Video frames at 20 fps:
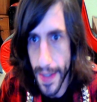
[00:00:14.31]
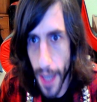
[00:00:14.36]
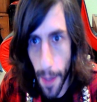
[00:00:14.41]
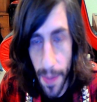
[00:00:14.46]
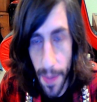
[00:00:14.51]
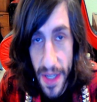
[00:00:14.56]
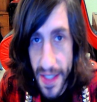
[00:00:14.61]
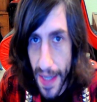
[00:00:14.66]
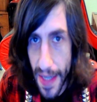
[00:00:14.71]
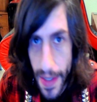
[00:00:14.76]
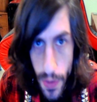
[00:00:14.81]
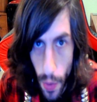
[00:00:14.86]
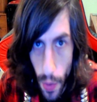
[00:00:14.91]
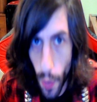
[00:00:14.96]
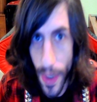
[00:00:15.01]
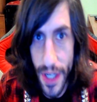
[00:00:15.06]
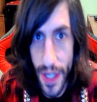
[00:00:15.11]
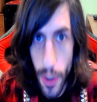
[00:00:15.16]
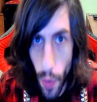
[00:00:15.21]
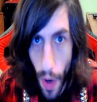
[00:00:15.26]
up because that's what
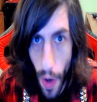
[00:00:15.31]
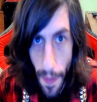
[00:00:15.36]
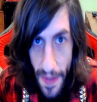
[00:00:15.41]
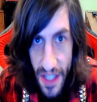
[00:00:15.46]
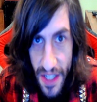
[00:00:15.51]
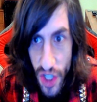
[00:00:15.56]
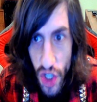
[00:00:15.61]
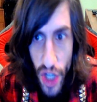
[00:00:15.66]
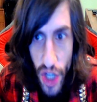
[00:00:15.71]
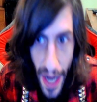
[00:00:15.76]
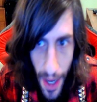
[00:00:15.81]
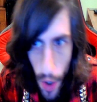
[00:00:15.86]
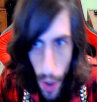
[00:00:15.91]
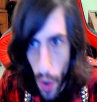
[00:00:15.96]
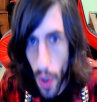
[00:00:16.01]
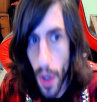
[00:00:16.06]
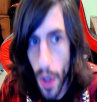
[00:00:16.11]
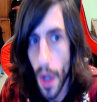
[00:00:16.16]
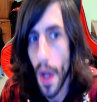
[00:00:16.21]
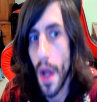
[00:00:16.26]
we do on this
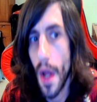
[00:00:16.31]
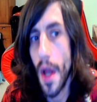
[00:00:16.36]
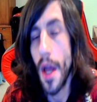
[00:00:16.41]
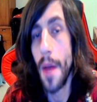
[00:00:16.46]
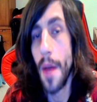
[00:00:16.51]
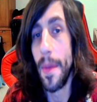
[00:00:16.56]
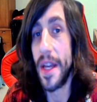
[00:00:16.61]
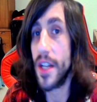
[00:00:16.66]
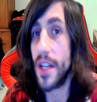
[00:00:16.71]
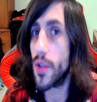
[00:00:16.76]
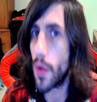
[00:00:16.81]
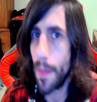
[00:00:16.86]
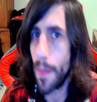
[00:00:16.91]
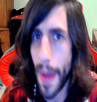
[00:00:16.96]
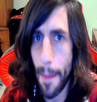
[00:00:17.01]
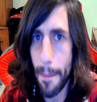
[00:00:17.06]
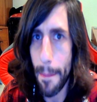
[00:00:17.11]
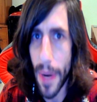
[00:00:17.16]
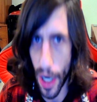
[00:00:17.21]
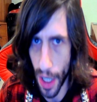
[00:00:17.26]
channel. Because
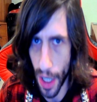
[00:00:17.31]
remember,